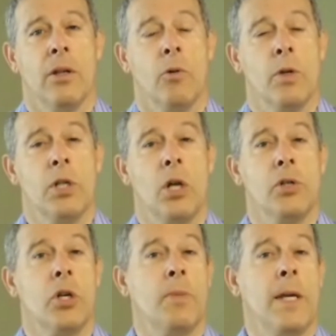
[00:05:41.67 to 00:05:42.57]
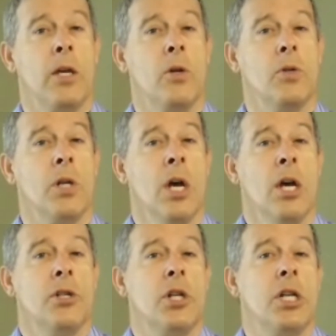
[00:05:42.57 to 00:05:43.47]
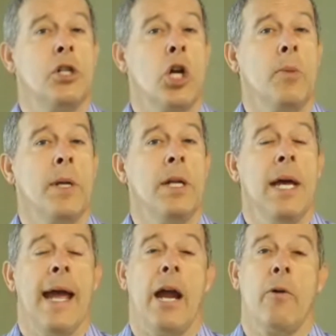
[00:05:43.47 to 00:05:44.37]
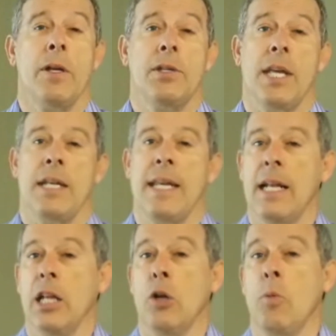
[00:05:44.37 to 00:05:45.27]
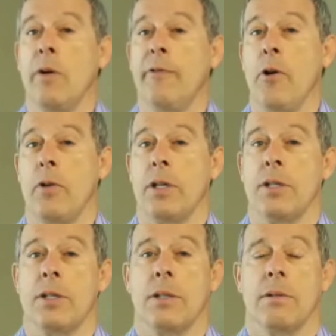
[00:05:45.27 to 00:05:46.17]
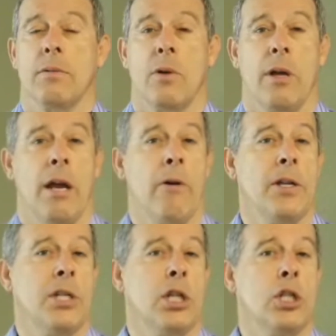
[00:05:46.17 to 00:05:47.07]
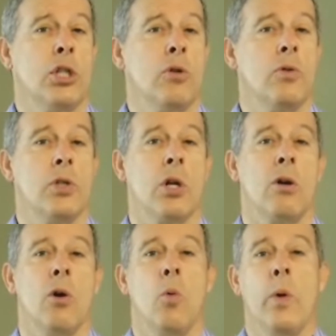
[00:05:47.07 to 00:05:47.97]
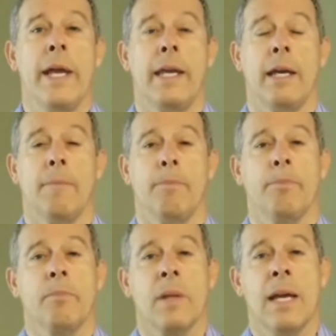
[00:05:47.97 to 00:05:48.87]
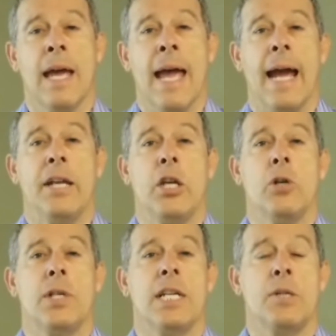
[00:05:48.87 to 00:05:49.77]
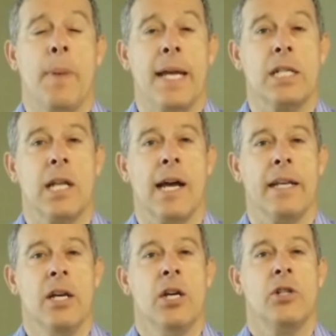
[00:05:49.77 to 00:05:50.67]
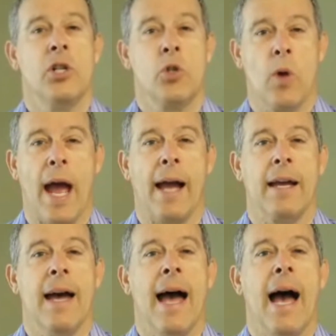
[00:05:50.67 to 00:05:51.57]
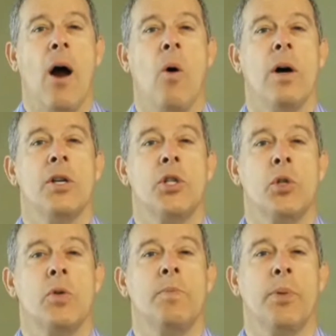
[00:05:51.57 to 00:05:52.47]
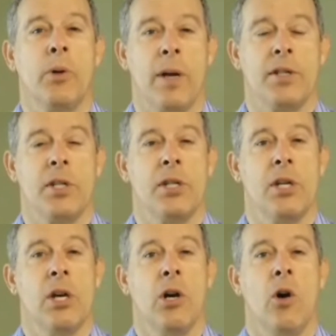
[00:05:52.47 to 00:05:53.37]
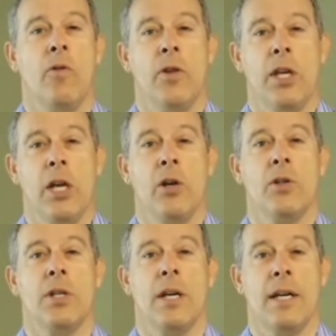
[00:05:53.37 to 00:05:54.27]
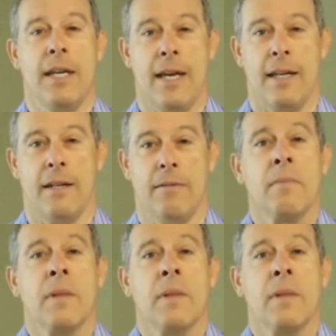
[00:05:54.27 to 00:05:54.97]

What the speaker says: The results are to be used to determine areas that need a little more focus, areas that the students are weak in, and to use it as a baseline to track how a student progresses over the years ahead.